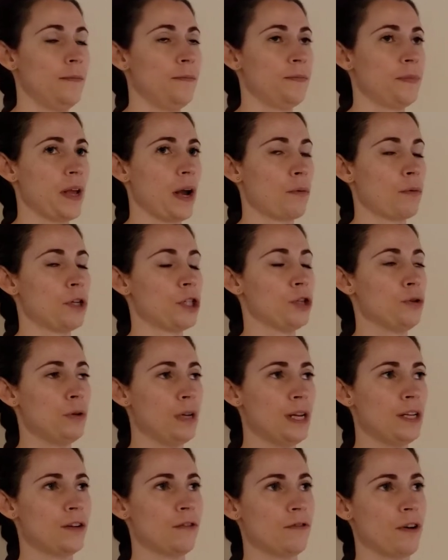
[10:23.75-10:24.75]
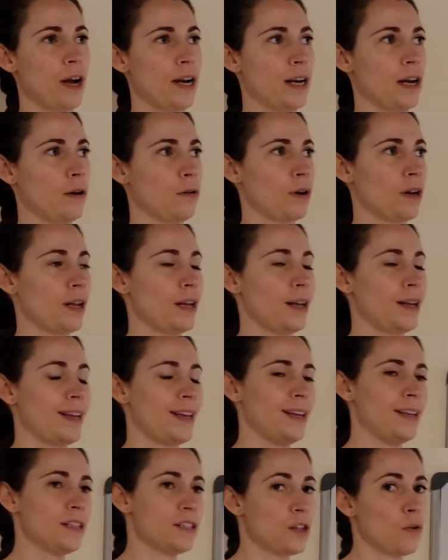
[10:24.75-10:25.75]
Now we do need to find out,
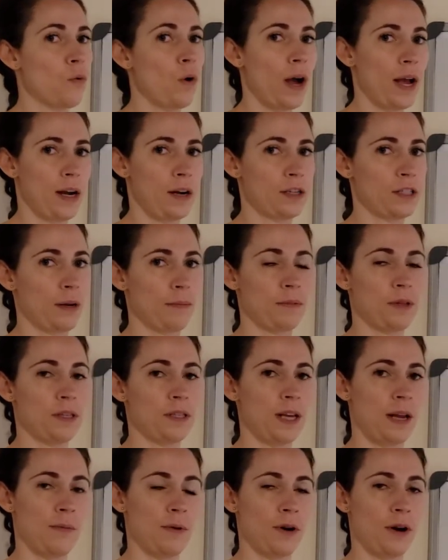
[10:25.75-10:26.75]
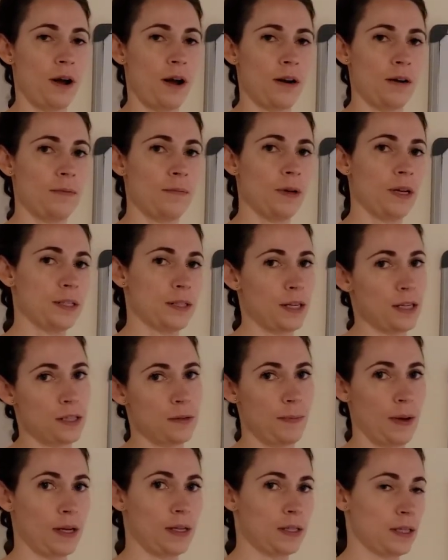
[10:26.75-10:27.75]
is the y-intercept the same or not? Because this
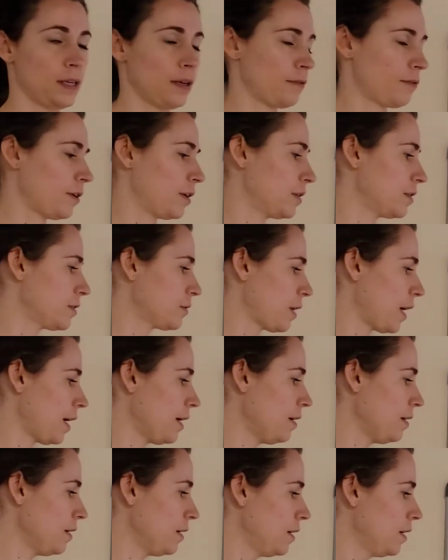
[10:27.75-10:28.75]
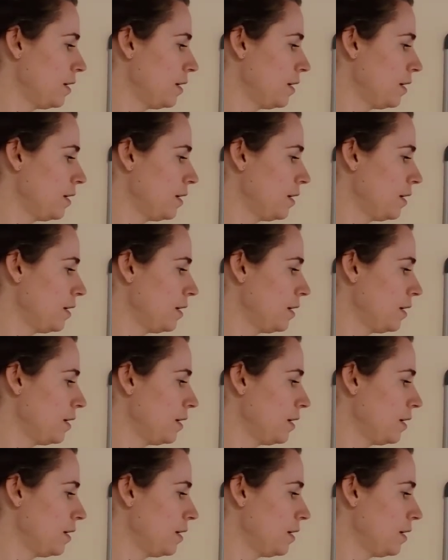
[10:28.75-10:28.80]
makes a difference, okay?